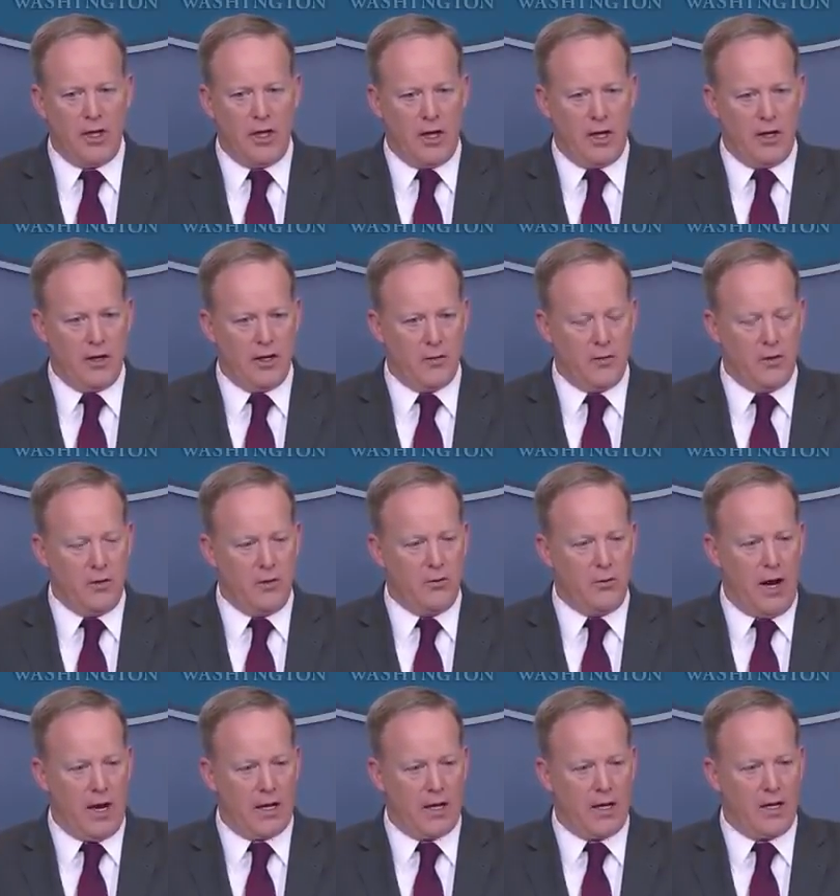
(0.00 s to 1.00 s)
and I think when you
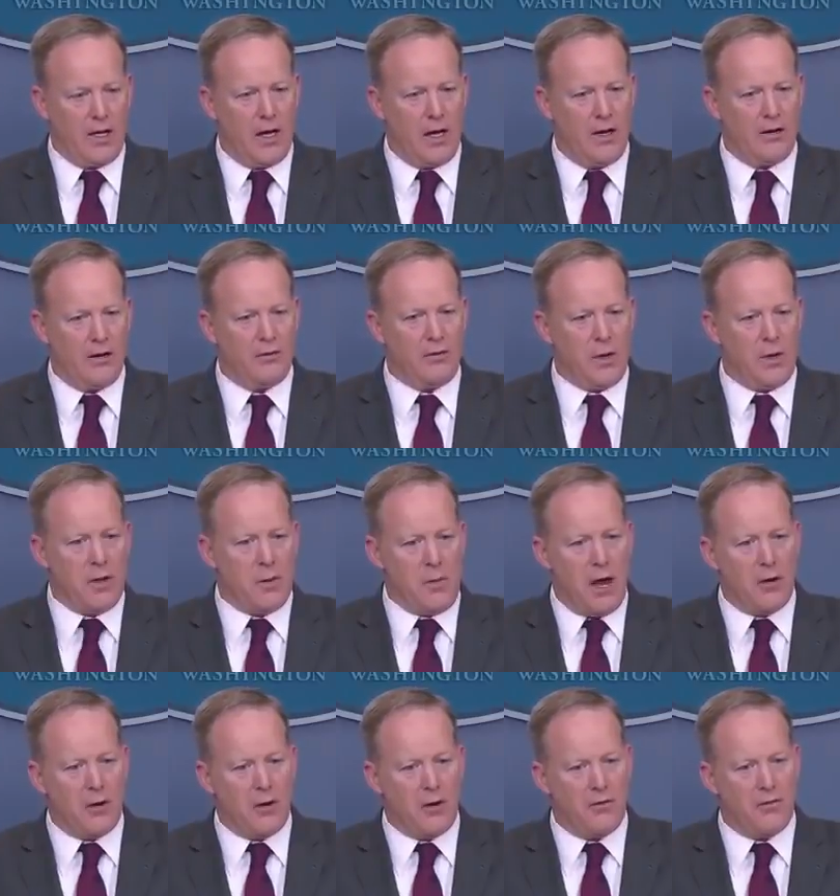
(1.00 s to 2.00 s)
recognize the
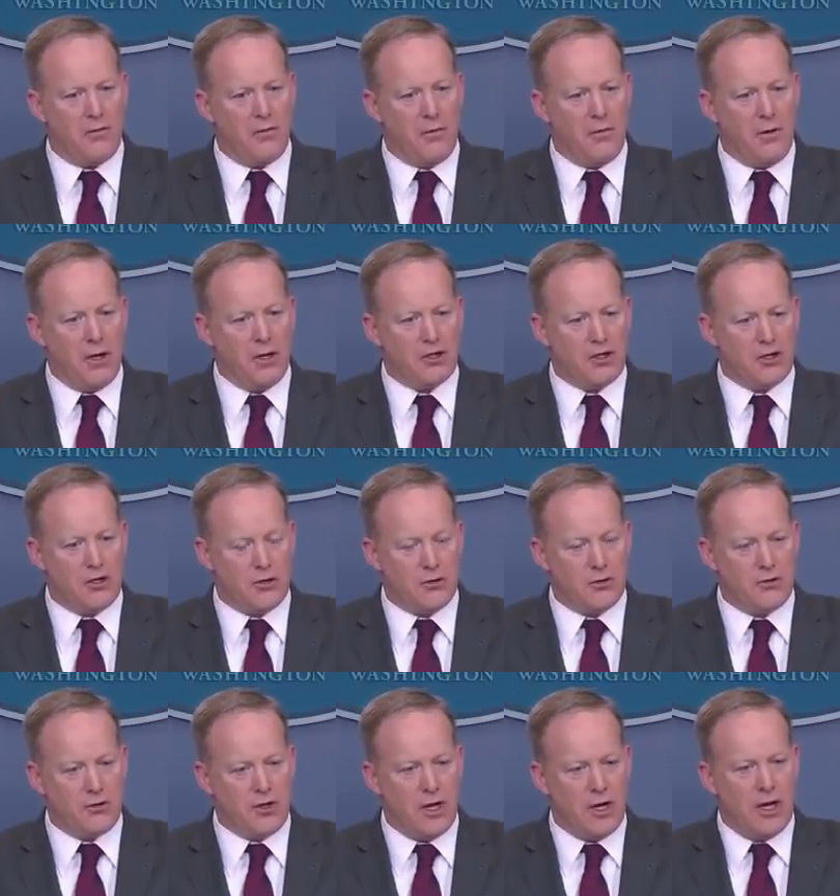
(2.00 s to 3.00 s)
amount of
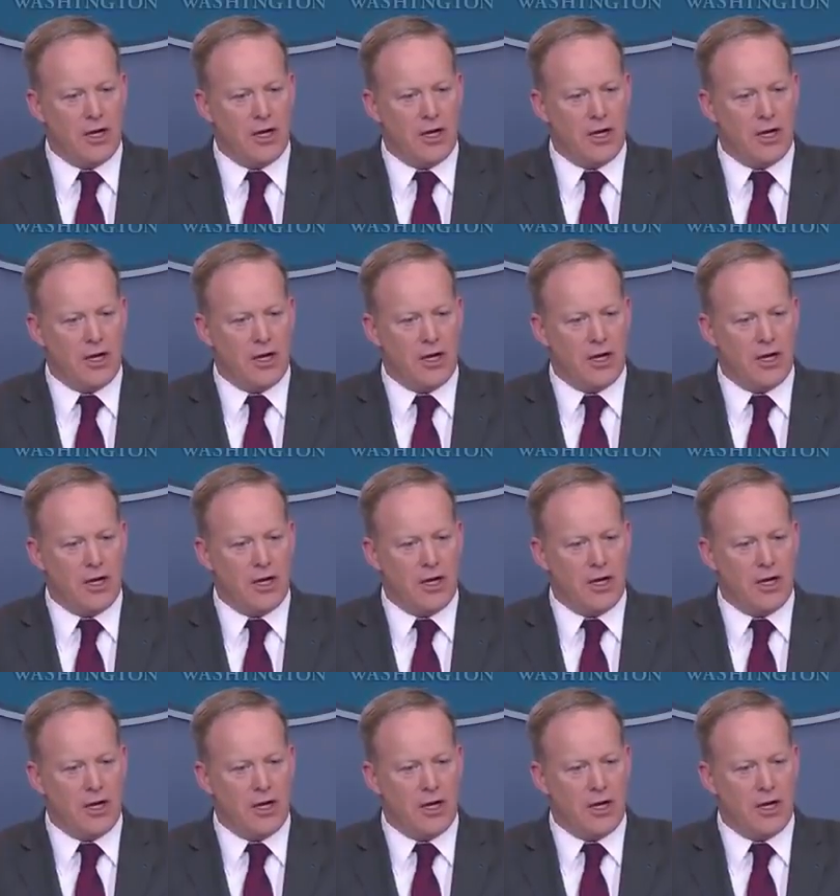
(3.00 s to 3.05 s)
issues